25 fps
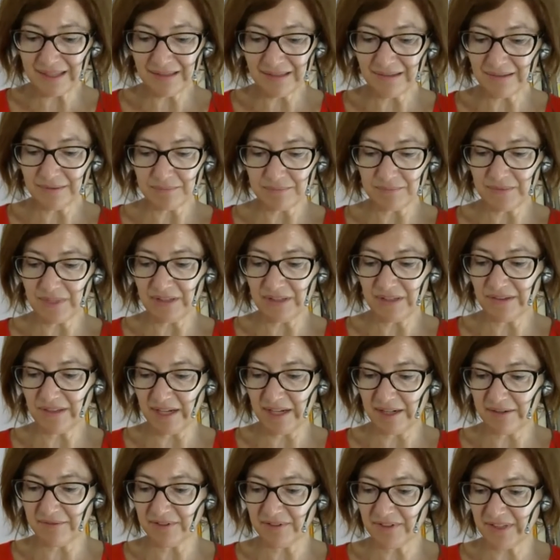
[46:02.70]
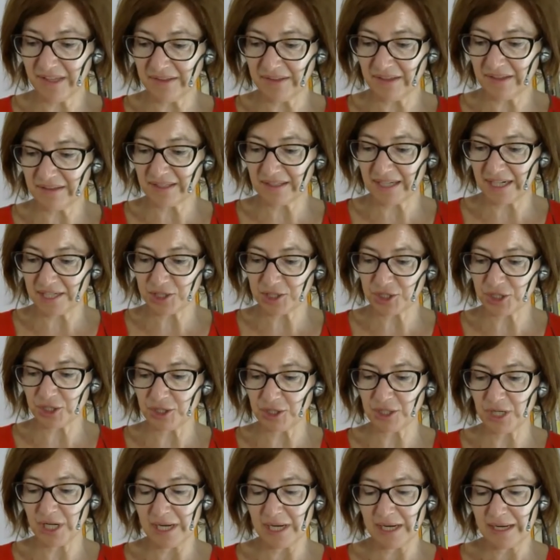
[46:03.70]
this deserves a
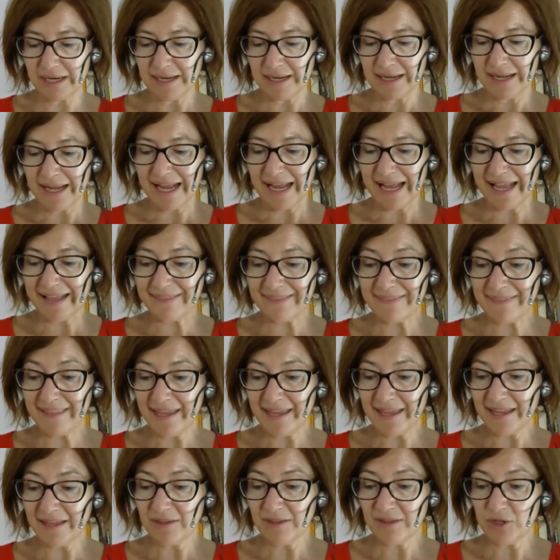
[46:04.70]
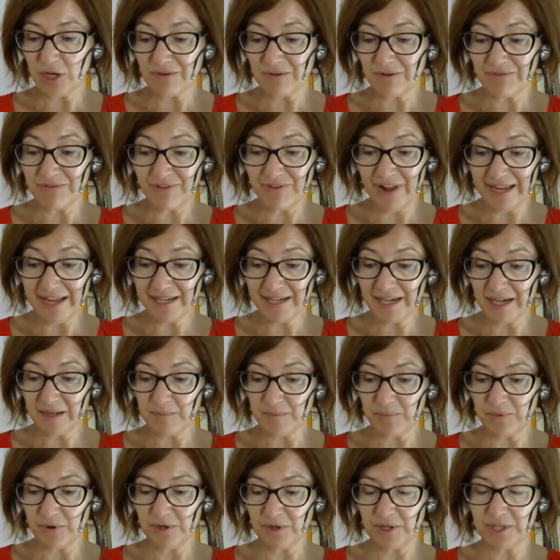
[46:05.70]
discussion. And then your
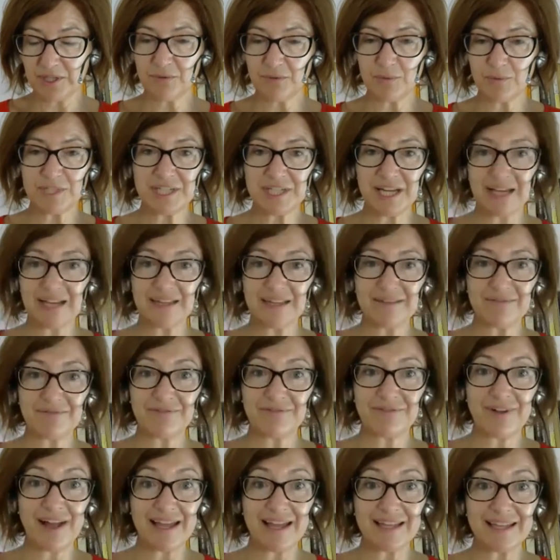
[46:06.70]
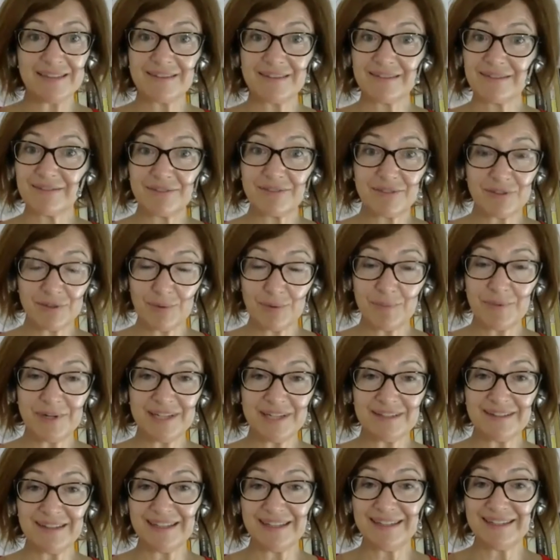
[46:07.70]
final point, which I find super
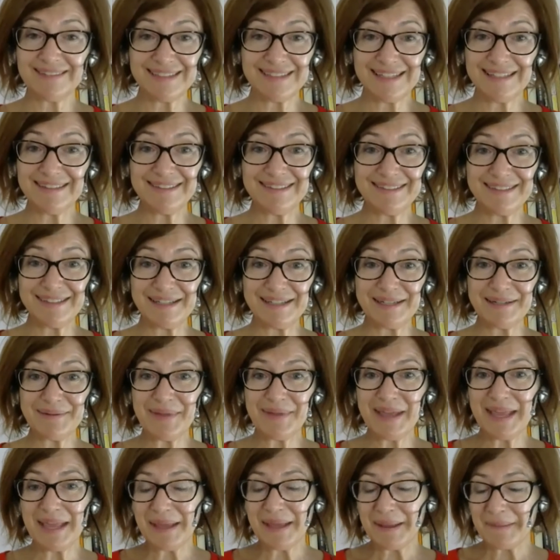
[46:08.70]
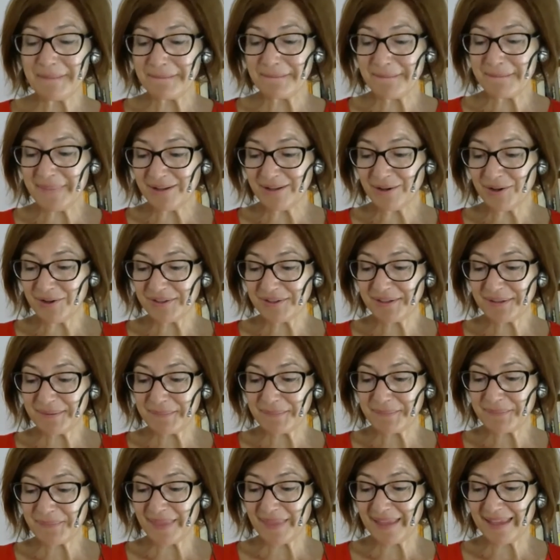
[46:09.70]
interesting, because
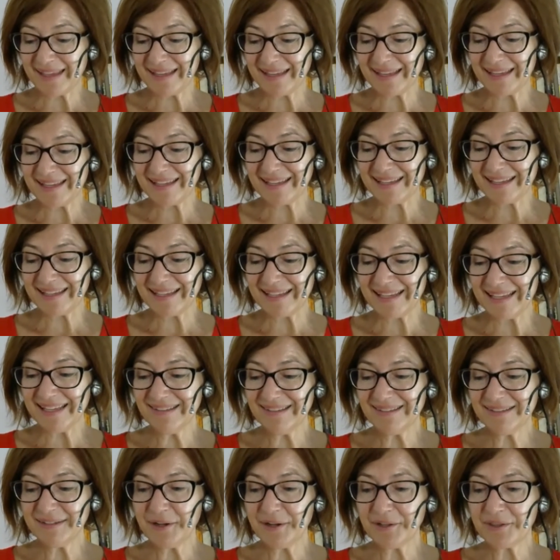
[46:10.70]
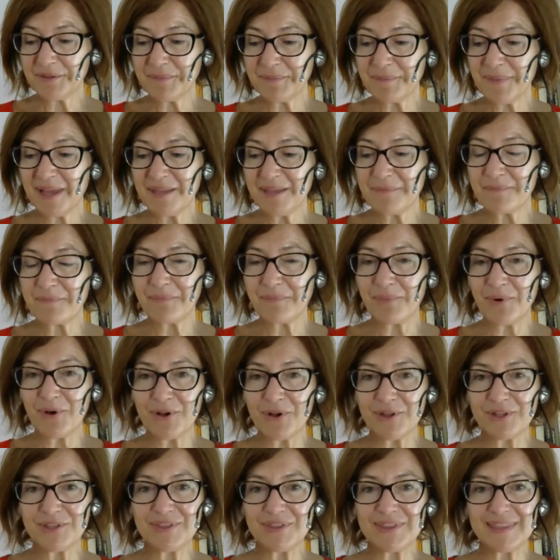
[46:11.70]
it's not my
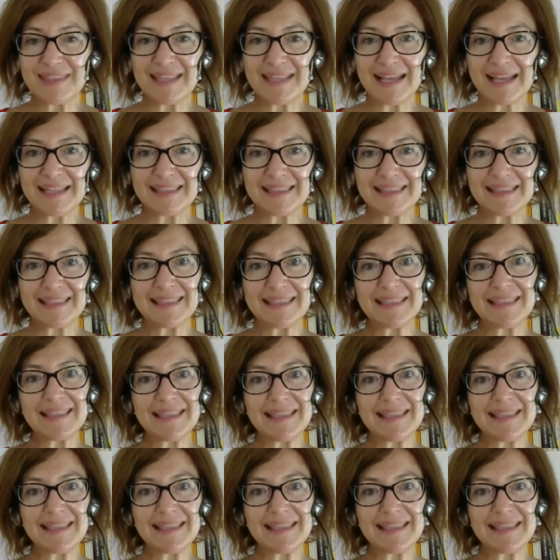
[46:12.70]
point that